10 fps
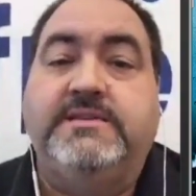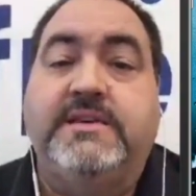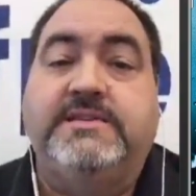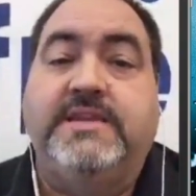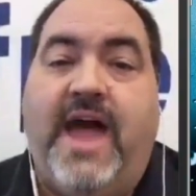
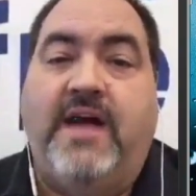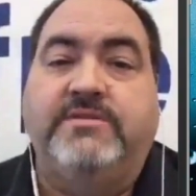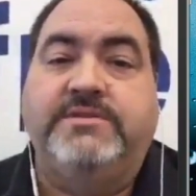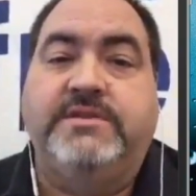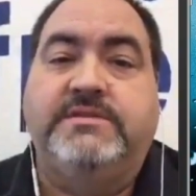60
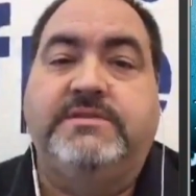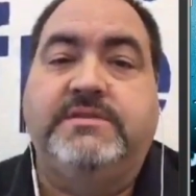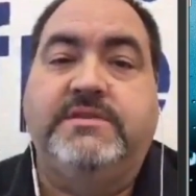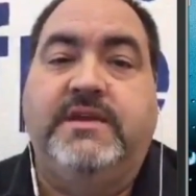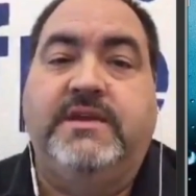
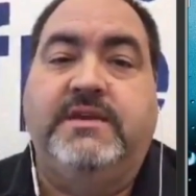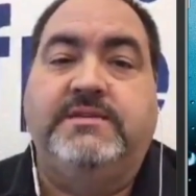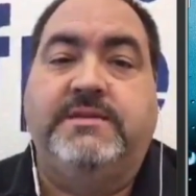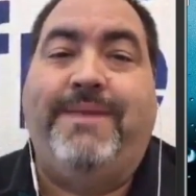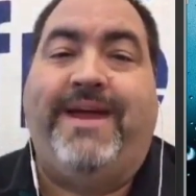ounces
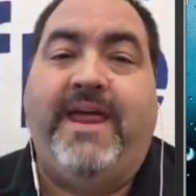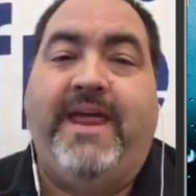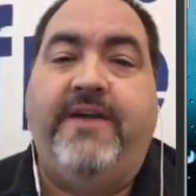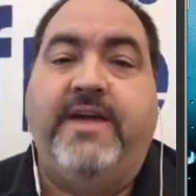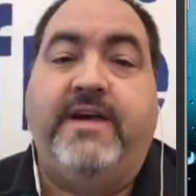is about a
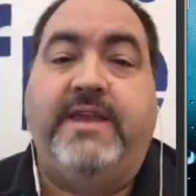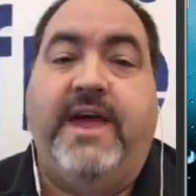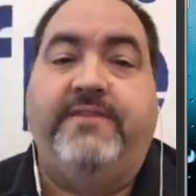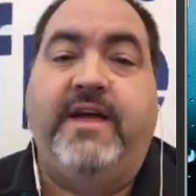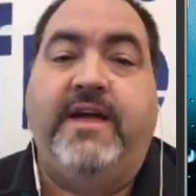half gallon.
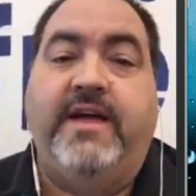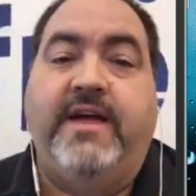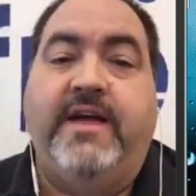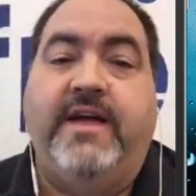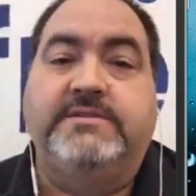Half
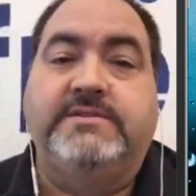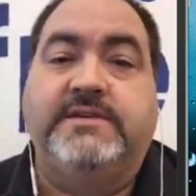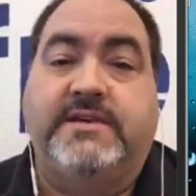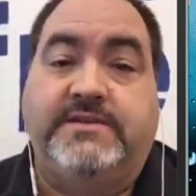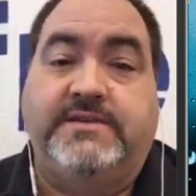gallon is
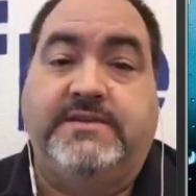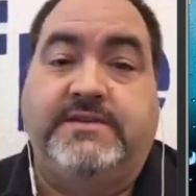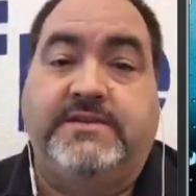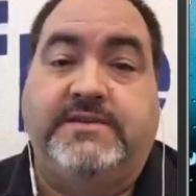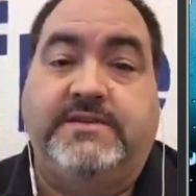
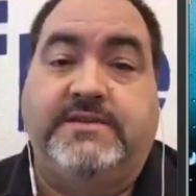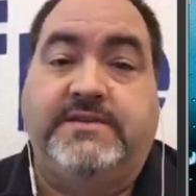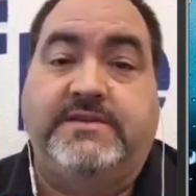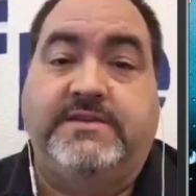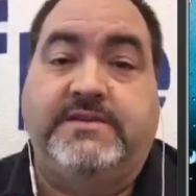64.
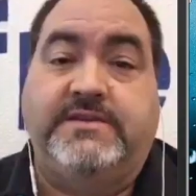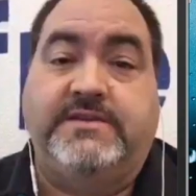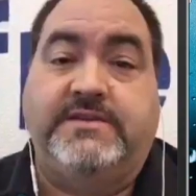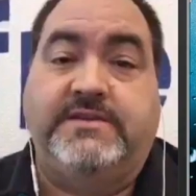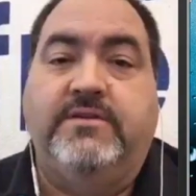A
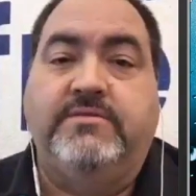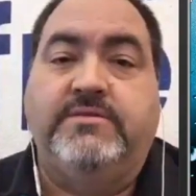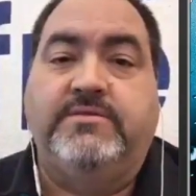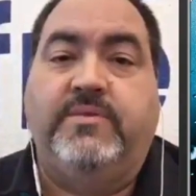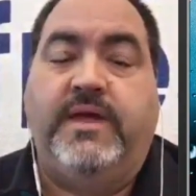gallon is
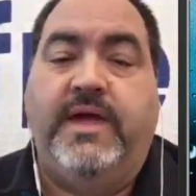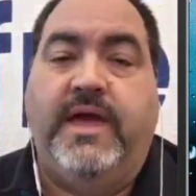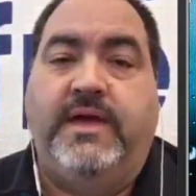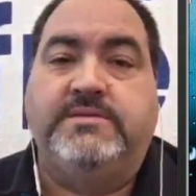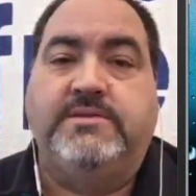
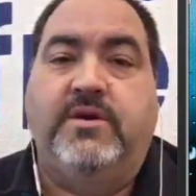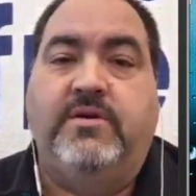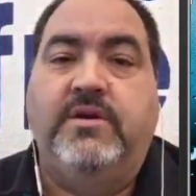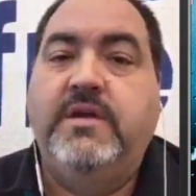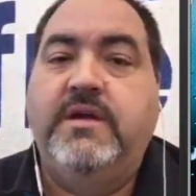128. So
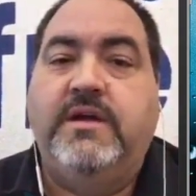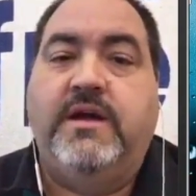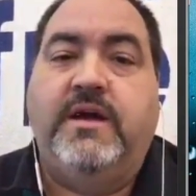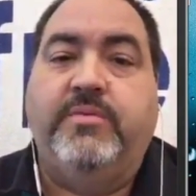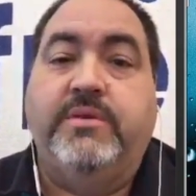
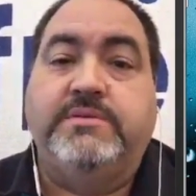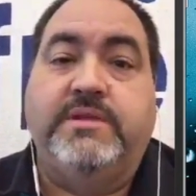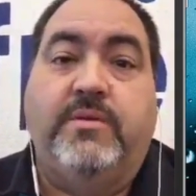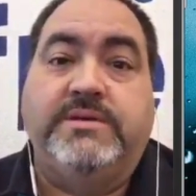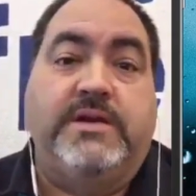a person
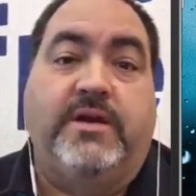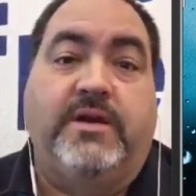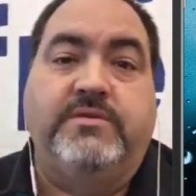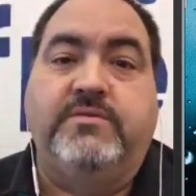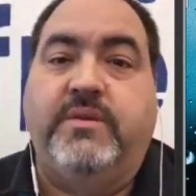that weighs
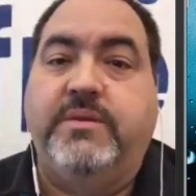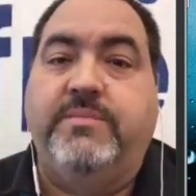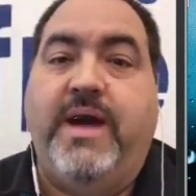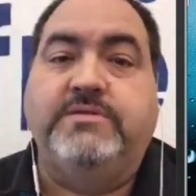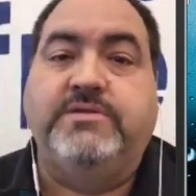120
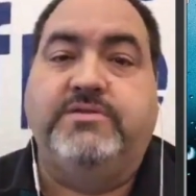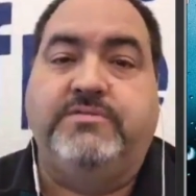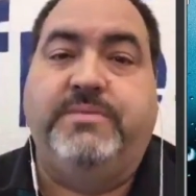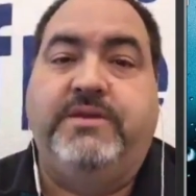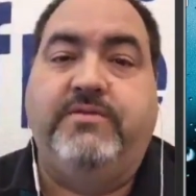pounds
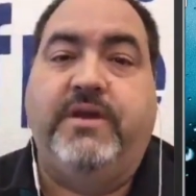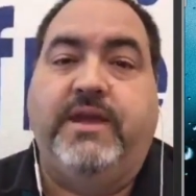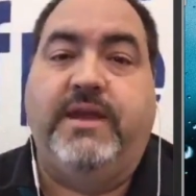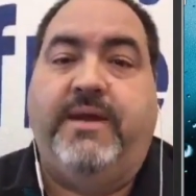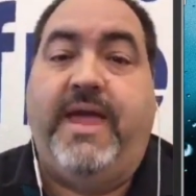should be
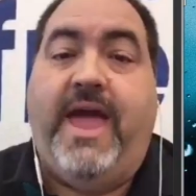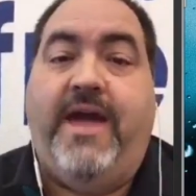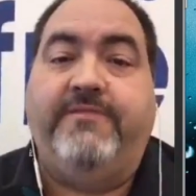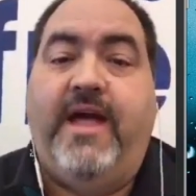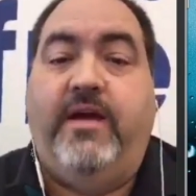drinking about a
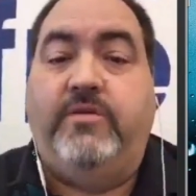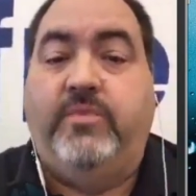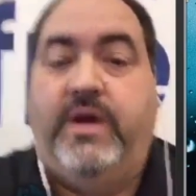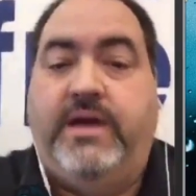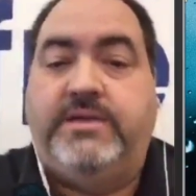half gallon,
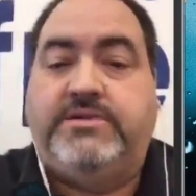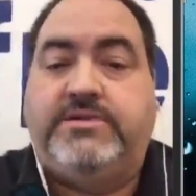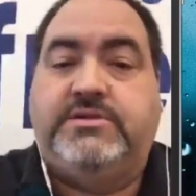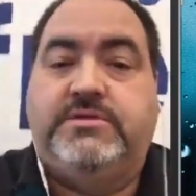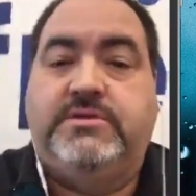
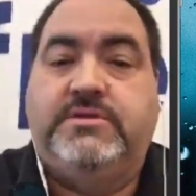which